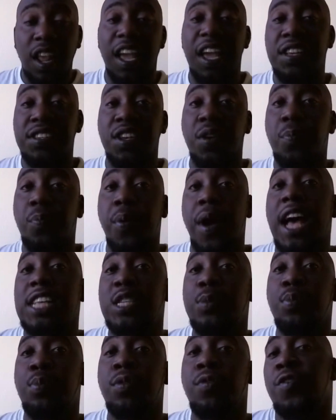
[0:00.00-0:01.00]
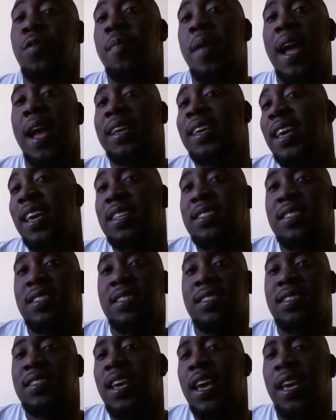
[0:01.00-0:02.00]
Is it possible for my kids
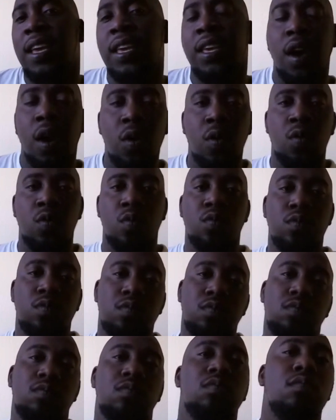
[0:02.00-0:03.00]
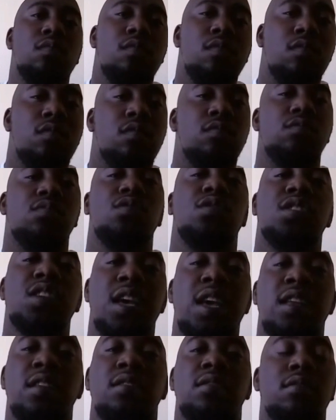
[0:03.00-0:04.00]
to say, yo,
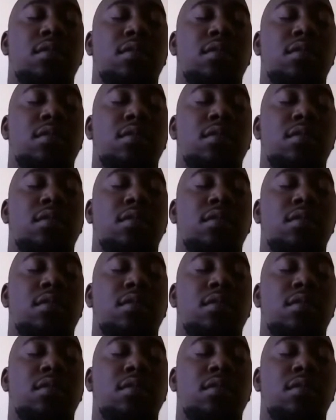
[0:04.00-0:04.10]
son,